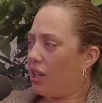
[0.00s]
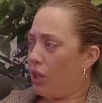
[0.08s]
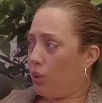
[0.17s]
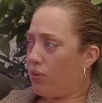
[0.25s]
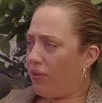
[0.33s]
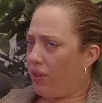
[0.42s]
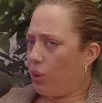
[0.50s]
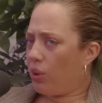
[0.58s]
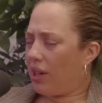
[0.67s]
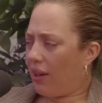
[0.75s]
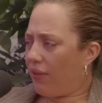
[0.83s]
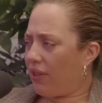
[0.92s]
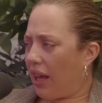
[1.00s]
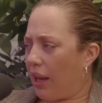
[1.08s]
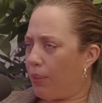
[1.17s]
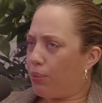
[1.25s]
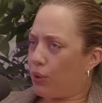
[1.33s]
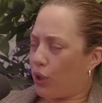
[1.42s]
You give
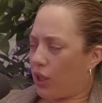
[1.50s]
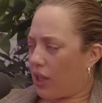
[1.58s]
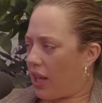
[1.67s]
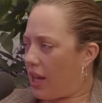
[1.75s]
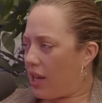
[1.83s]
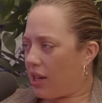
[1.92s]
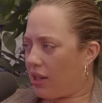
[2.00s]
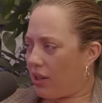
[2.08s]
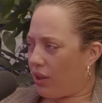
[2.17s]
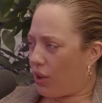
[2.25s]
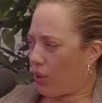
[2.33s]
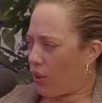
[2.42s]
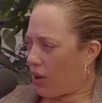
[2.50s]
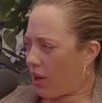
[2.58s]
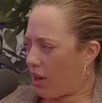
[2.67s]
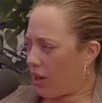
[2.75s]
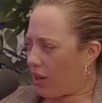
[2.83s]
like Brooklyn, New York.